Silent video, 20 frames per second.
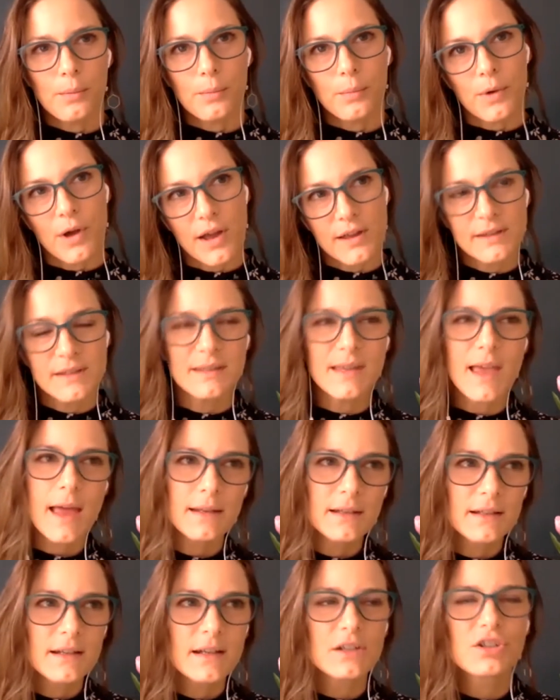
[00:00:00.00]
had said
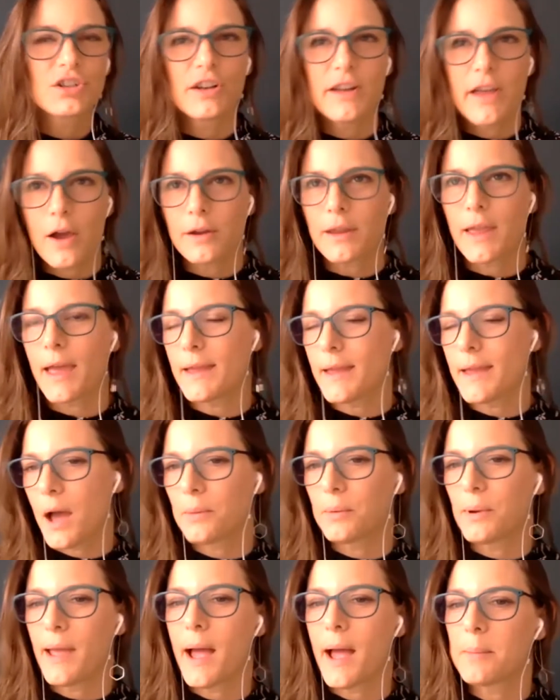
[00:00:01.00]
initially, okay, yeah,
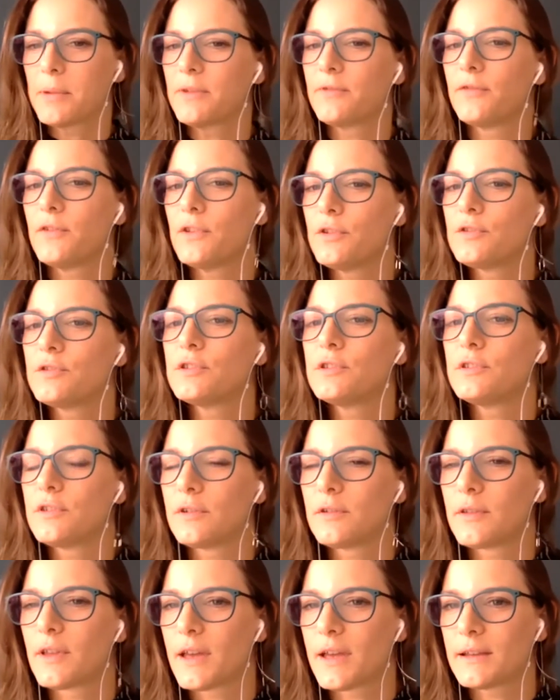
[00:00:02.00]
we're happy for you to
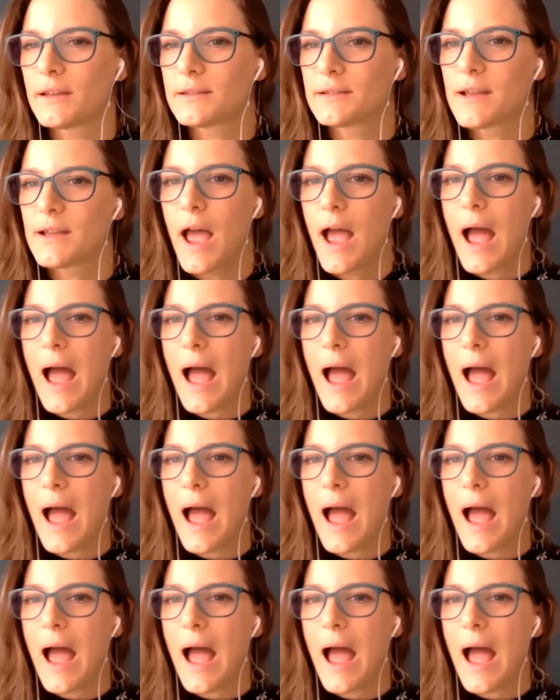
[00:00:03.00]
do this.